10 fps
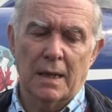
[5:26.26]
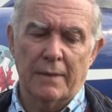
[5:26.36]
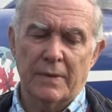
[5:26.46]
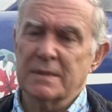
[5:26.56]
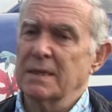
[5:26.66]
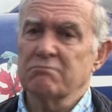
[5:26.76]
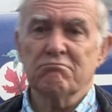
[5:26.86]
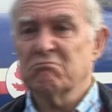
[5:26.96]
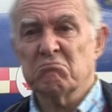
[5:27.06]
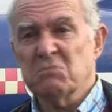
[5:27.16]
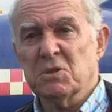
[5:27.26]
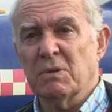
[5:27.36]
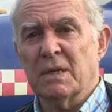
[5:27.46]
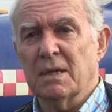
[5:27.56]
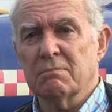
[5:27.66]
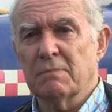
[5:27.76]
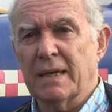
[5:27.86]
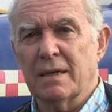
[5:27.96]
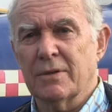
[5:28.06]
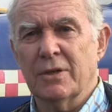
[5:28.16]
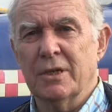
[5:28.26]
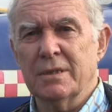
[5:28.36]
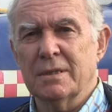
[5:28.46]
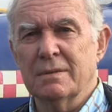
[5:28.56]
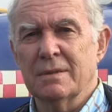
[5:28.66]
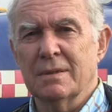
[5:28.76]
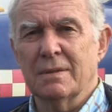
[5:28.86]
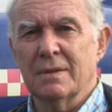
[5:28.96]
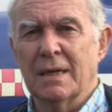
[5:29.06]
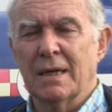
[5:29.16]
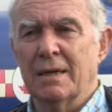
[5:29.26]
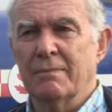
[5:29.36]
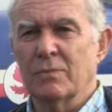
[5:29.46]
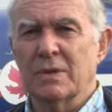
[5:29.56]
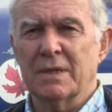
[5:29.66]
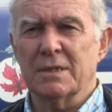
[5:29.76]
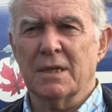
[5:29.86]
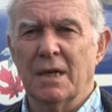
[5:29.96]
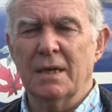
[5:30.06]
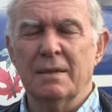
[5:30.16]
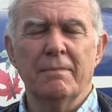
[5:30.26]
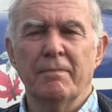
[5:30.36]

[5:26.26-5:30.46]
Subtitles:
and they said, do you want to make a third with this guy?